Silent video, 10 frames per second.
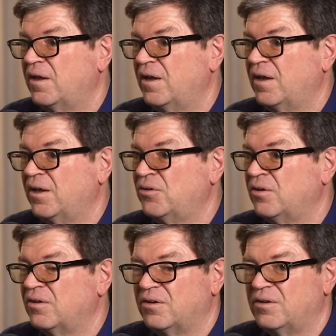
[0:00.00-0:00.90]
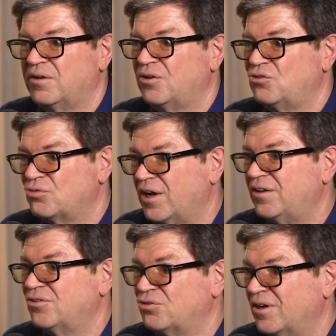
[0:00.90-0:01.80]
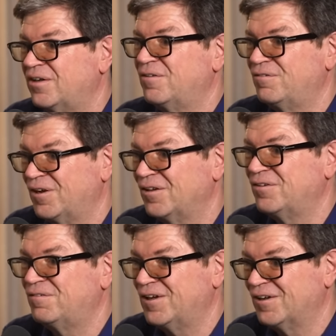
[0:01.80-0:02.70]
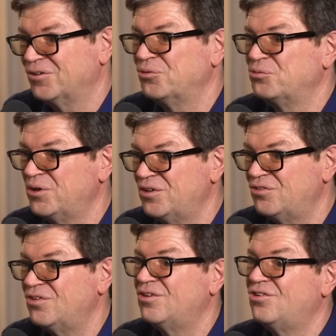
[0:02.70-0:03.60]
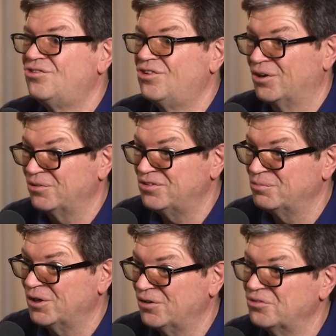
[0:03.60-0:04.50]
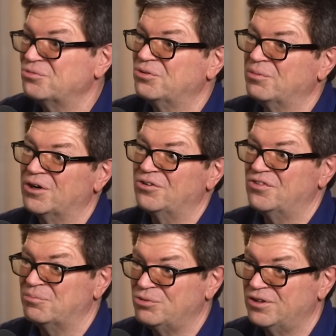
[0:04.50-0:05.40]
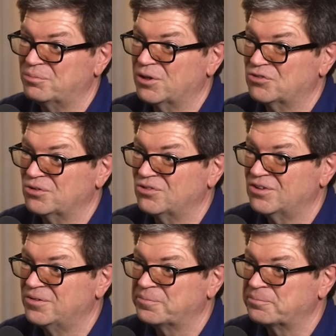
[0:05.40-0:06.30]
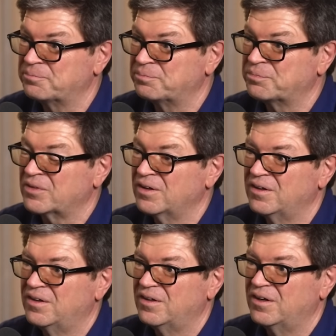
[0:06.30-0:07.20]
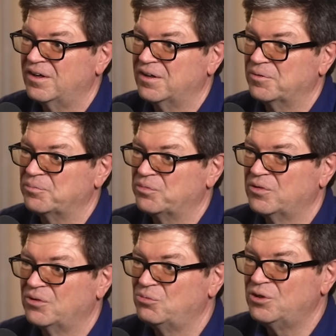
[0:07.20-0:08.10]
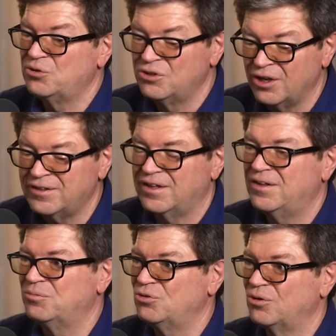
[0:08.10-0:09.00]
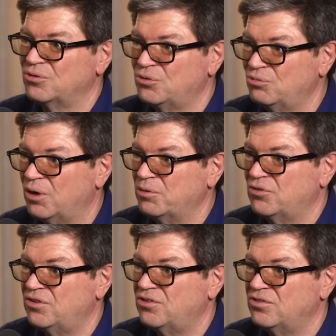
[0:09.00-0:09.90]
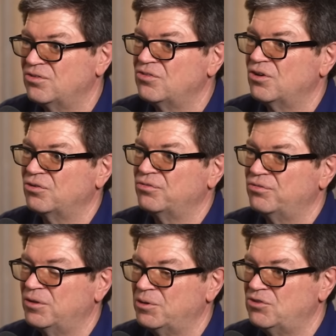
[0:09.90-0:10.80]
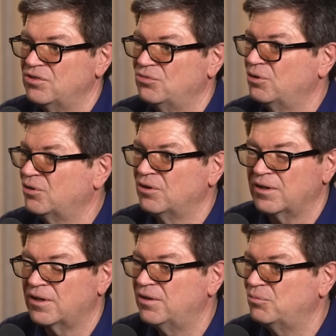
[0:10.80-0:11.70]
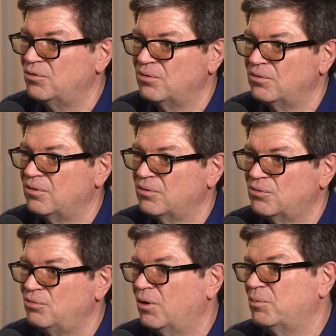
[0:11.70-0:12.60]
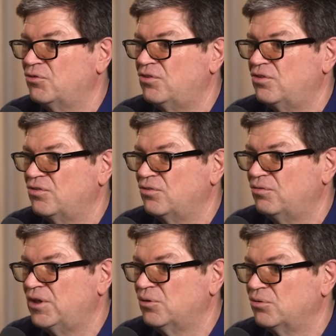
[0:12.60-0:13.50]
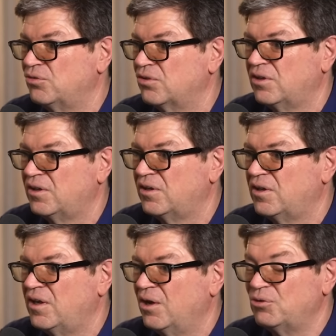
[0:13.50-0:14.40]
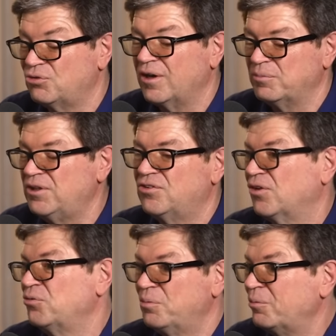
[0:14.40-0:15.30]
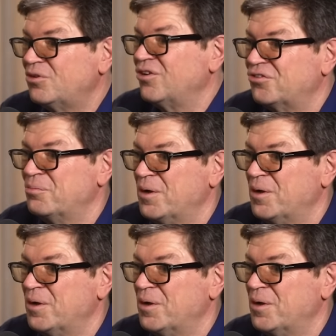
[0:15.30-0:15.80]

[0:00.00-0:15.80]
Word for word: and tried and tried and failed and failed with generative models, with models that predict pixels. Uh, we could not get them to learn good representations of images. We could not get them to learn good representations of videos. And we tried many times. We published lots of